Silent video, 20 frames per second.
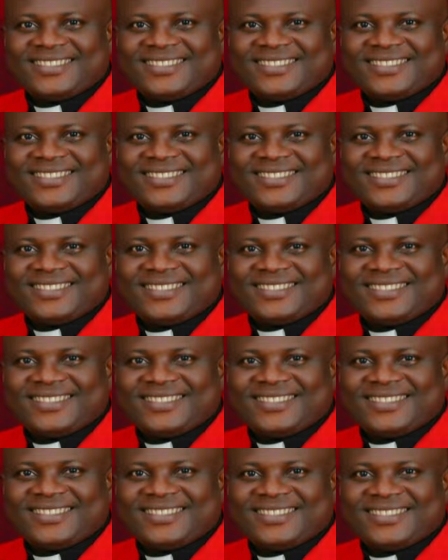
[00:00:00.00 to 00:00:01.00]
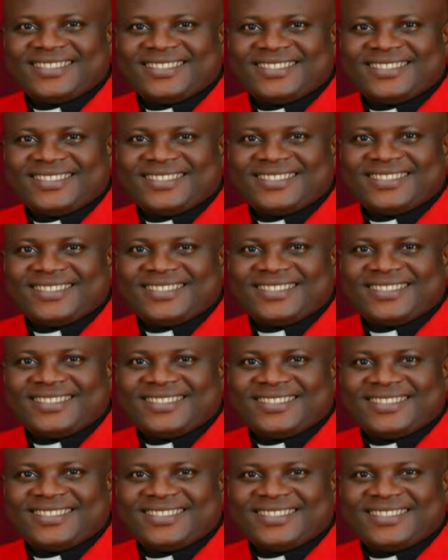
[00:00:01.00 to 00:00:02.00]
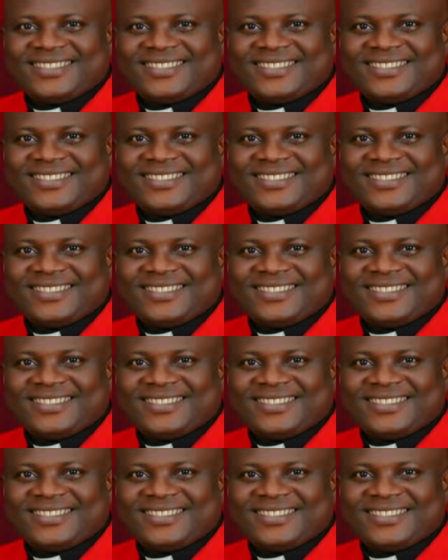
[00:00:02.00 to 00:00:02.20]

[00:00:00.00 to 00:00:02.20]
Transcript: Nothing is said.